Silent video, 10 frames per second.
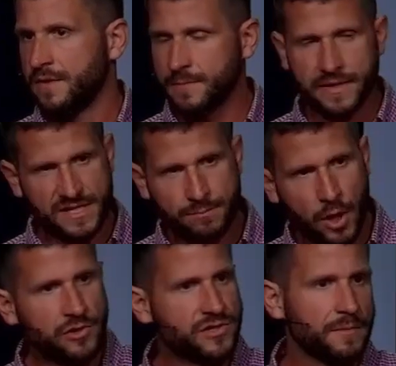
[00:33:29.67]
If somebody
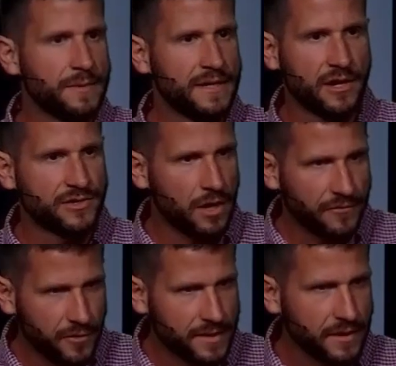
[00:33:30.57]
explodes on me, goes
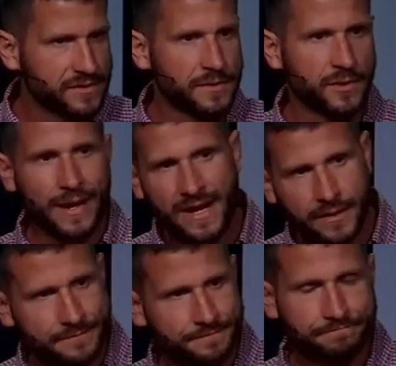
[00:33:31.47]
off on me, or something
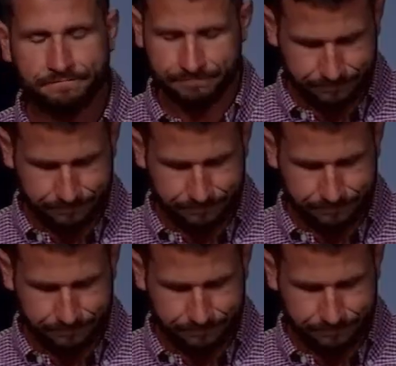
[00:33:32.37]
random,